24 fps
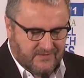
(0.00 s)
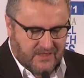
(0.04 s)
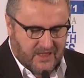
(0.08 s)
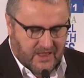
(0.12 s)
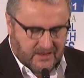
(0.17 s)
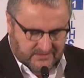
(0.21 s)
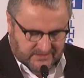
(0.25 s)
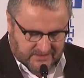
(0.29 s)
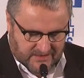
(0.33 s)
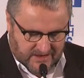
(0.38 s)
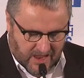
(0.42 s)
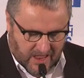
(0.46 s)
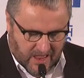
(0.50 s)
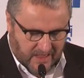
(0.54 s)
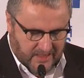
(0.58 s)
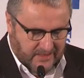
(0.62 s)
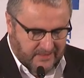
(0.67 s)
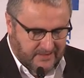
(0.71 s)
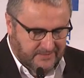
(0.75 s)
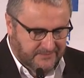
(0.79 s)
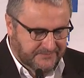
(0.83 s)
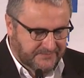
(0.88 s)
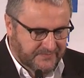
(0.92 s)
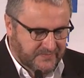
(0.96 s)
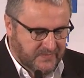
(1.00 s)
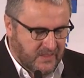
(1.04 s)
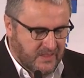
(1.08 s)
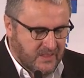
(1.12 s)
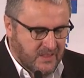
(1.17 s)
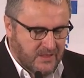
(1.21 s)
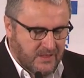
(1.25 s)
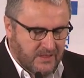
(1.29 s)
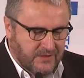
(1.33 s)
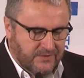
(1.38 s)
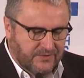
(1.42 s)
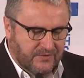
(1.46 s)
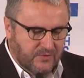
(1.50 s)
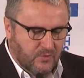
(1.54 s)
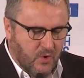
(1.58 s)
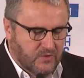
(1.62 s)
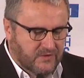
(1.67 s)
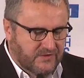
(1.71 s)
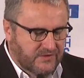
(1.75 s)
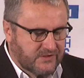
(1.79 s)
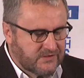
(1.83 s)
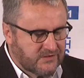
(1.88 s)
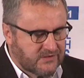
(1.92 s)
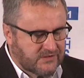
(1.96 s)
that die. So
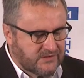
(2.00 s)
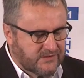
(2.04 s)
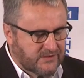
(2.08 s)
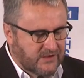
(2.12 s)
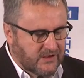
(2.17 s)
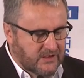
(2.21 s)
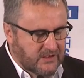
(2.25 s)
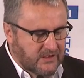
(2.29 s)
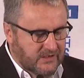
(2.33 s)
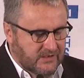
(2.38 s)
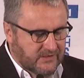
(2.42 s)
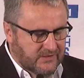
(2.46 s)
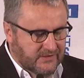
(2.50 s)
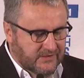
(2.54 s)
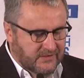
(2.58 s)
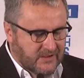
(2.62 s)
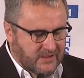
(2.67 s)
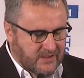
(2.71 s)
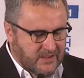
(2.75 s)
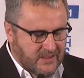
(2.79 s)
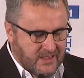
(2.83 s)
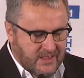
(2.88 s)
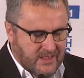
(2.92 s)
what's the disease?